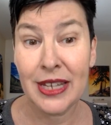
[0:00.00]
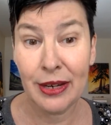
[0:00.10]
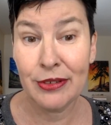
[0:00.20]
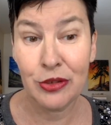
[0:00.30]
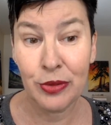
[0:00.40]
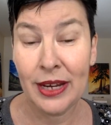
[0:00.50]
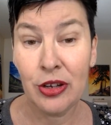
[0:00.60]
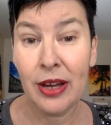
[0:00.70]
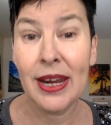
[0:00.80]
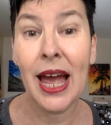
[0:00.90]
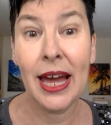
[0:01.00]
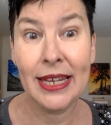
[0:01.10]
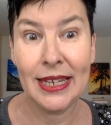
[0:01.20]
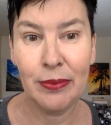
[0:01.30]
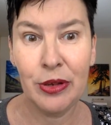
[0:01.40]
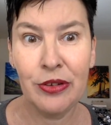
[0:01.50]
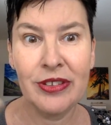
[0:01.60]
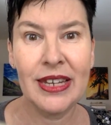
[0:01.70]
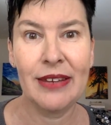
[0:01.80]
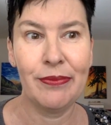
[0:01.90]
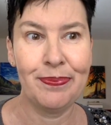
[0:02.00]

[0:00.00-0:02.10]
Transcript: that I was trained on, I keep using it.